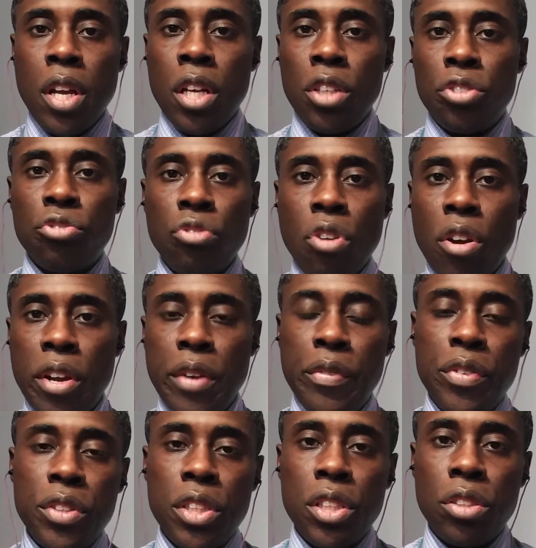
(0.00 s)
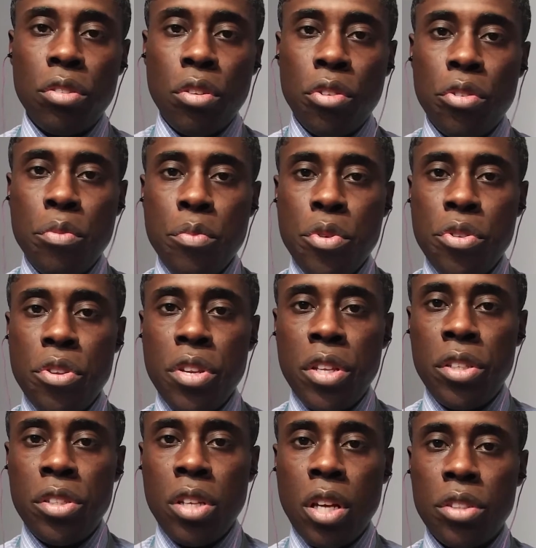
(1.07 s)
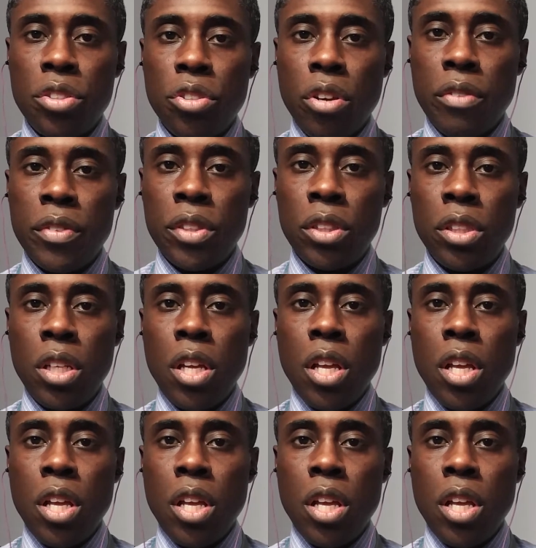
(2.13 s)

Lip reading: strong emphasis on community service.